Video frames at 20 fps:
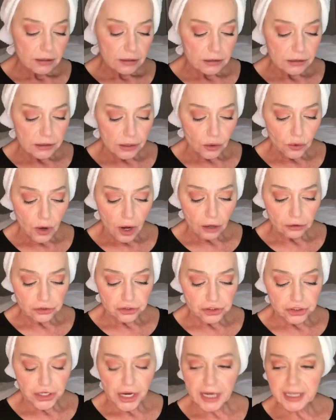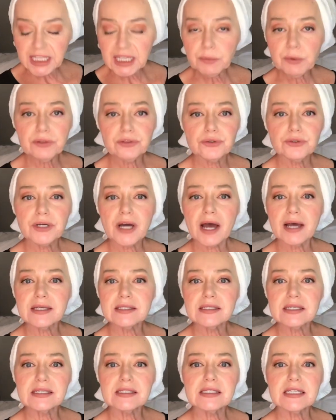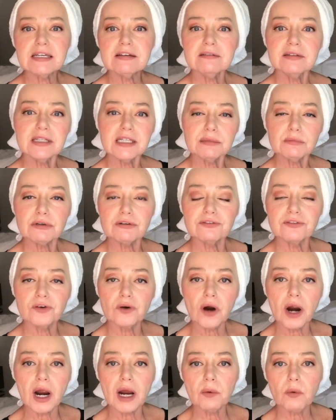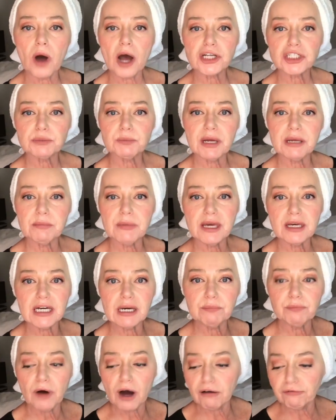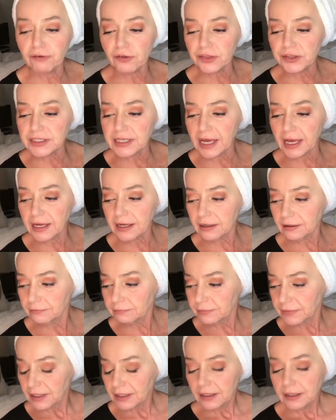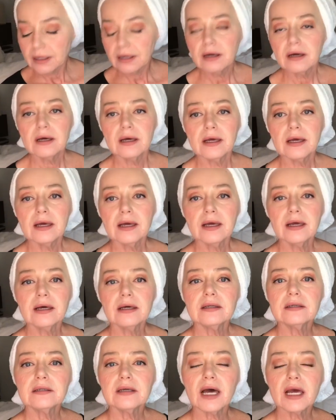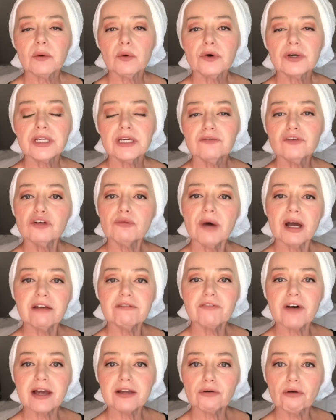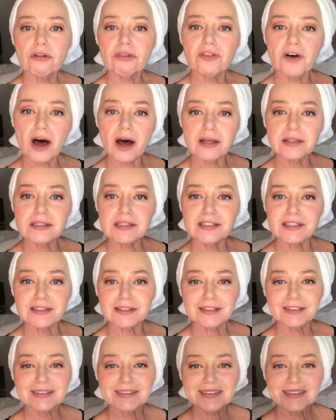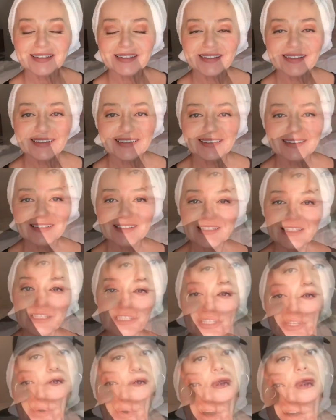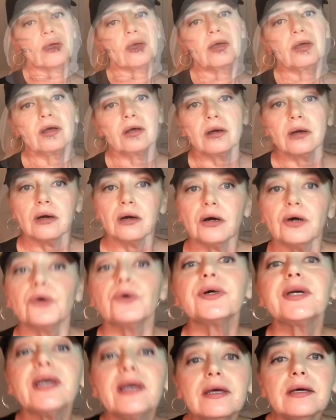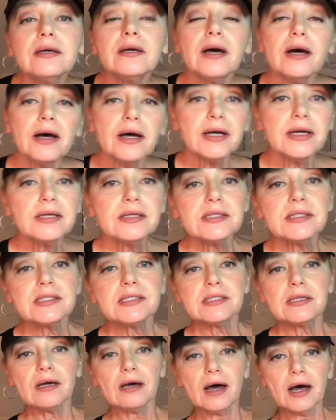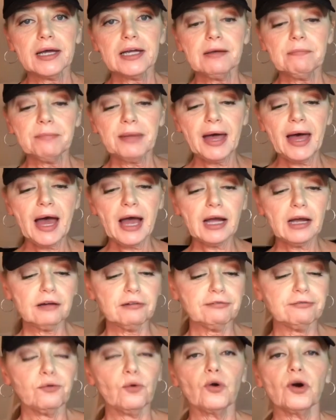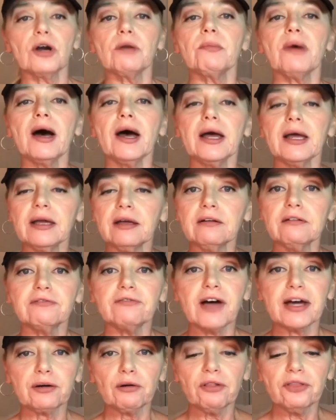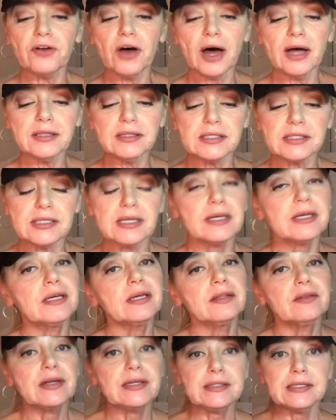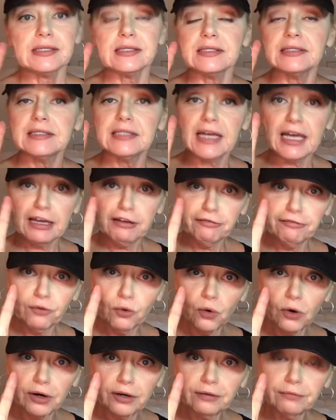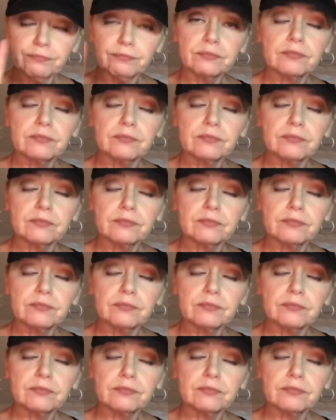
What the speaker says: So I'll check in with you guys this evening before I wash my makeup off for the day, and I will give you my final thoughts. So I'll see you guys. Okay guys, I am back for my final thoughts. This is day 4.